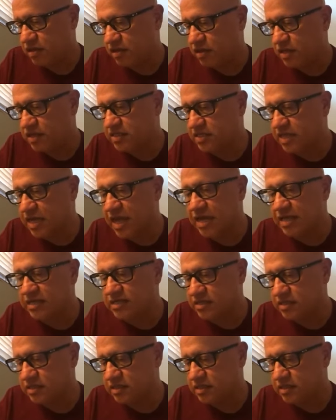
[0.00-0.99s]
He
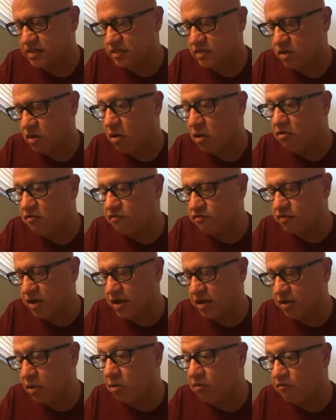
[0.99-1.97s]
says over
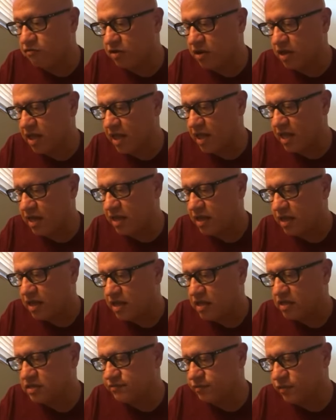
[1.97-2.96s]
and over again,
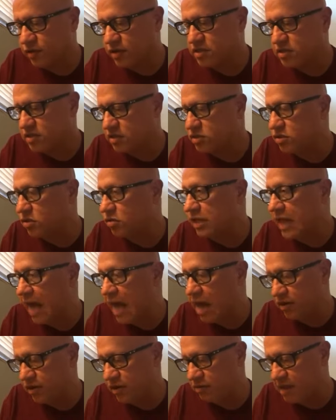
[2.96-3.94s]
his voice so
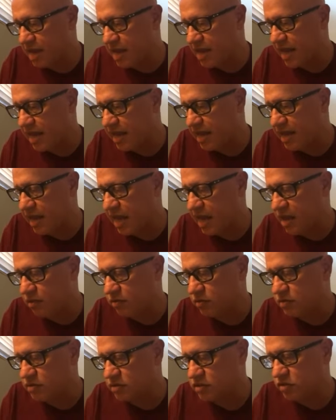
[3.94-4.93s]
loud in my head now,
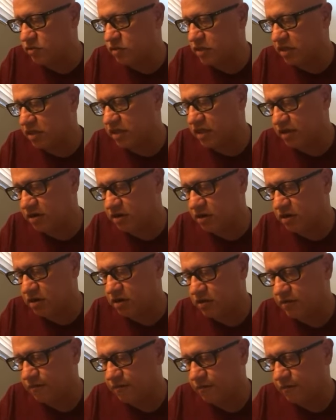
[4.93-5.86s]
so clear.